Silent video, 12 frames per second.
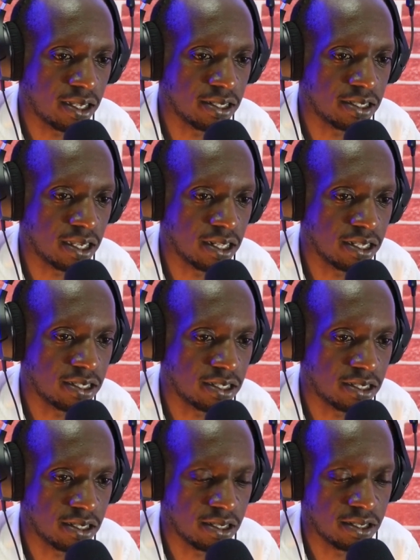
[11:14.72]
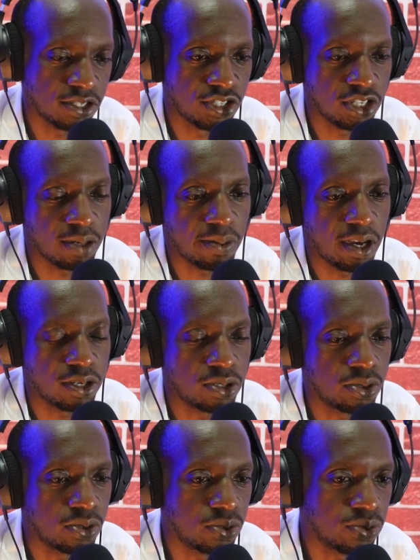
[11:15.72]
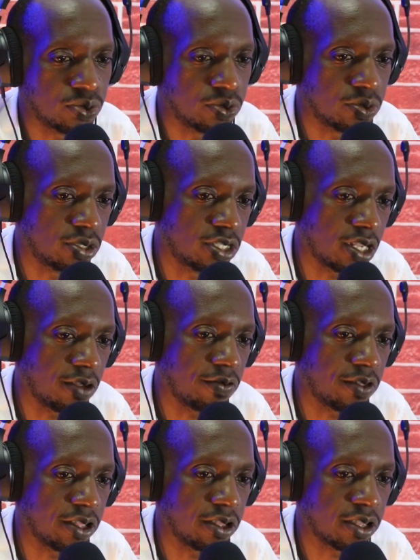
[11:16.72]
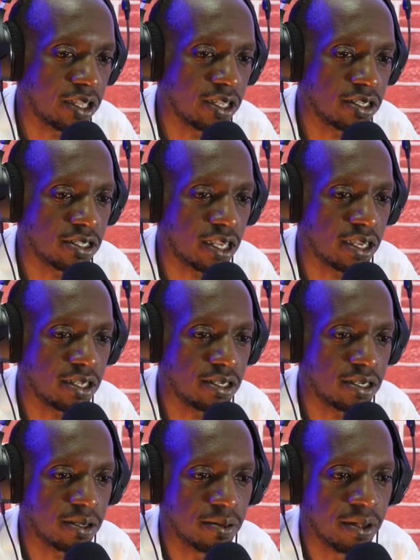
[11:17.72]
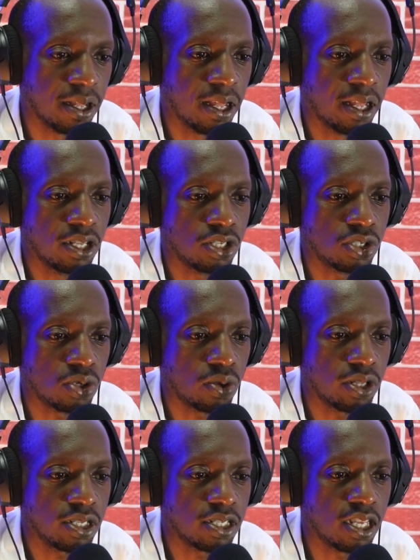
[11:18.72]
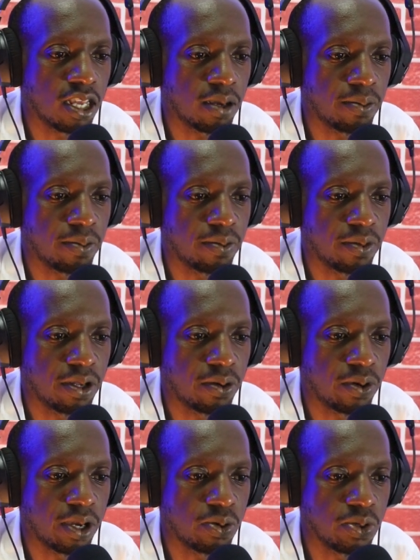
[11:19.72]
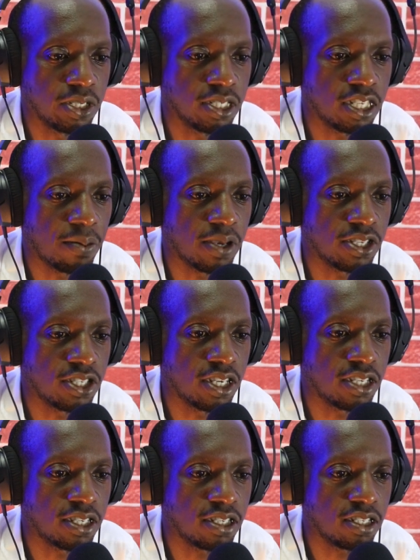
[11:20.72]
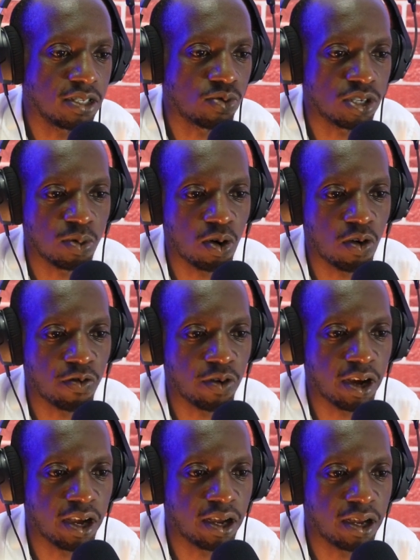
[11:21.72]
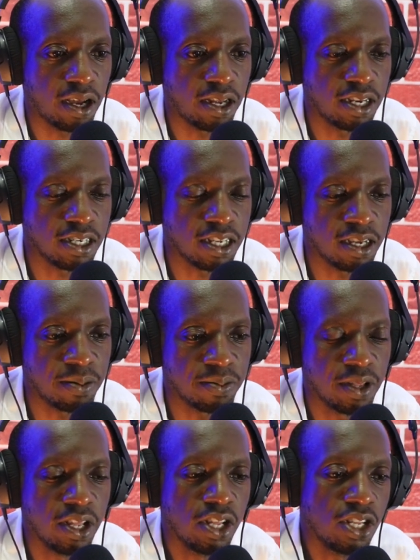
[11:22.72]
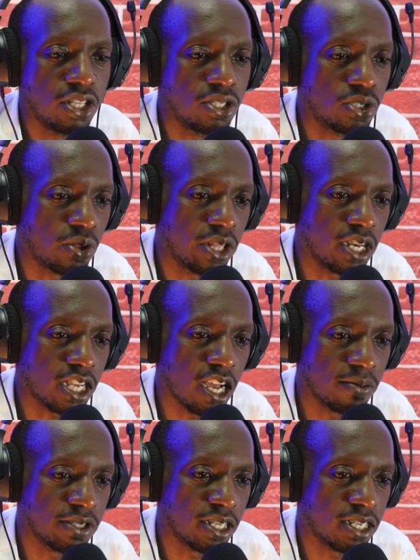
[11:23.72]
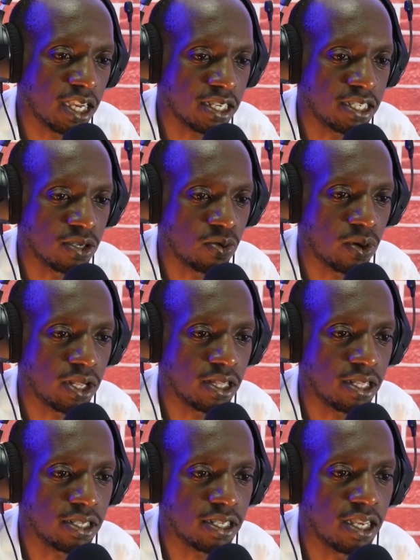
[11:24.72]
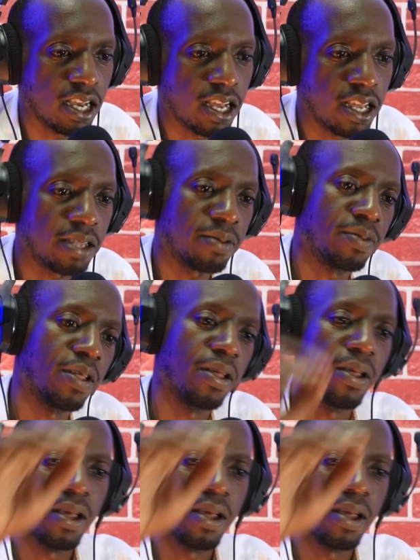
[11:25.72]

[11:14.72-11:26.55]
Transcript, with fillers: as uh, this GM had to save the king side. So this game we see some exchanges. It was more of a, an end game. So then comes the tactic when this guy,